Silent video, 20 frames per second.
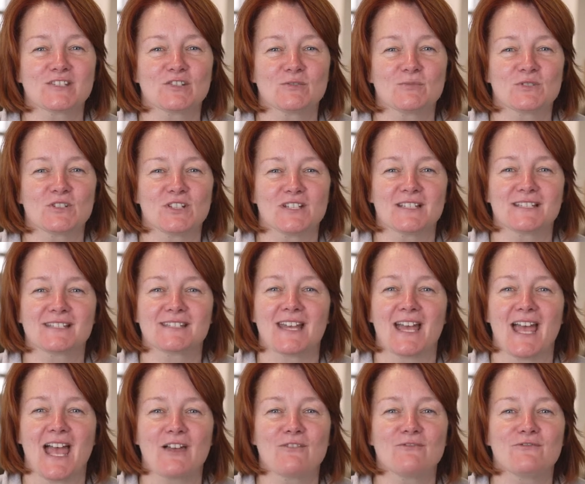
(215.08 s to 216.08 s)
subjects
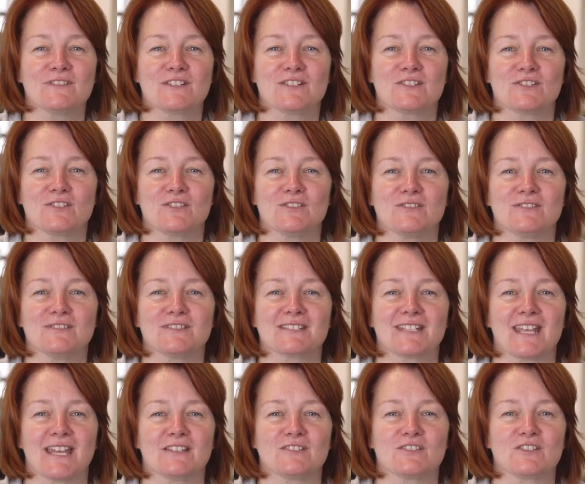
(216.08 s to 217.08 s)
that every
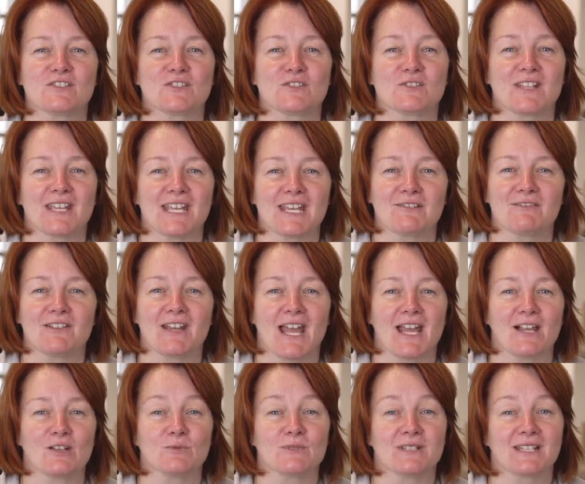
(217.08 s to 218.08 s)
student gets to study here at
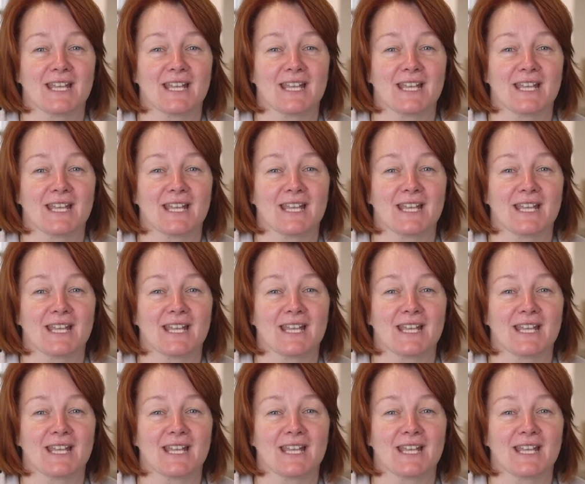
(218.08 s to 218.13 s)
Halewood